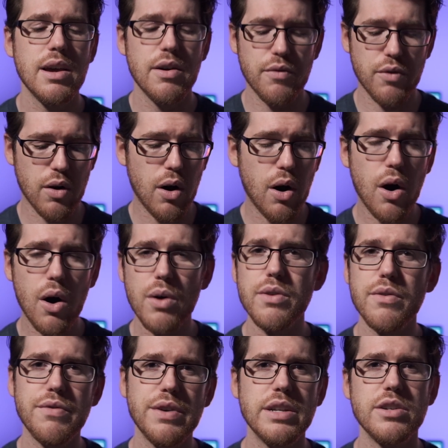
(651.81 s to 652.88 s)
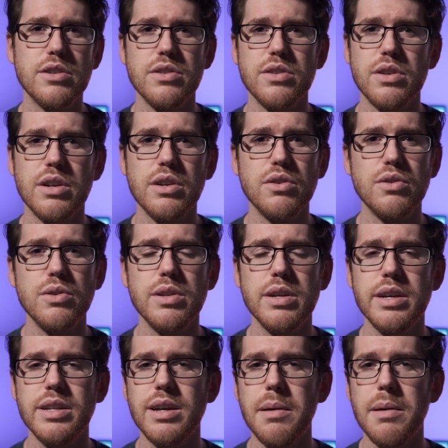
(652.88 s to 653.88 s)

for all the features that are included,